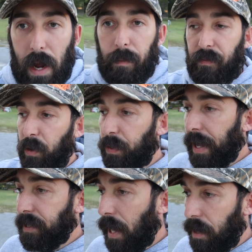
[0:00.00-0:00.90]
to grab a few
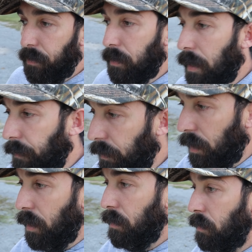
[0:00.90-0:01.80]
things out of it and
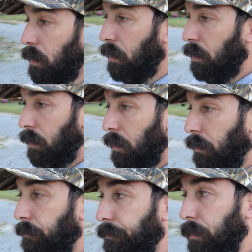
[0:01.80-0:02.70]
then
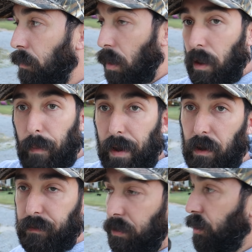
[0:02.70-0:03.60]
haul it
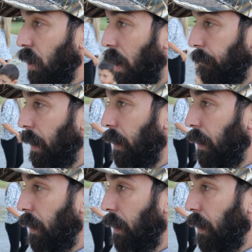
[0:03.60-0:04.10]
back off to the shop.